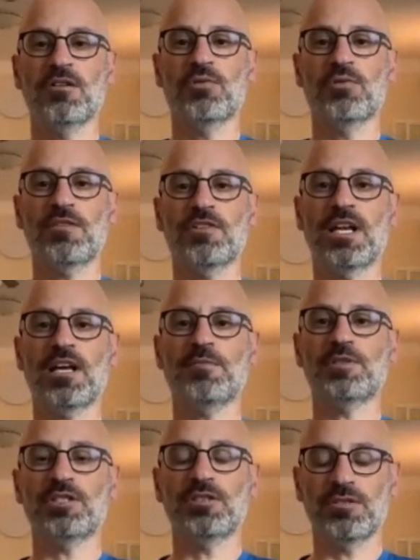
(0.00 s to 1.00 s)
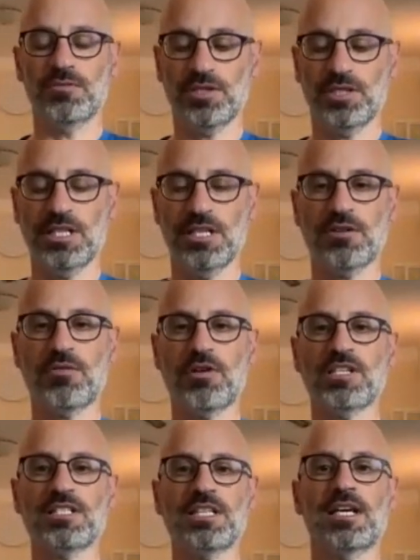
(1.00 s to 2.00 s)
Whatever that helps you sit
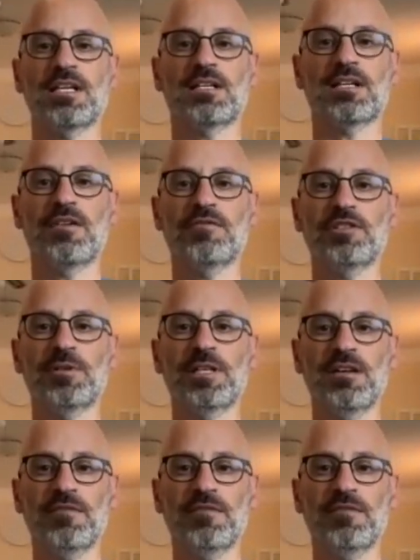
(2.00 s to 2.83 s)
cross-legged comfortably.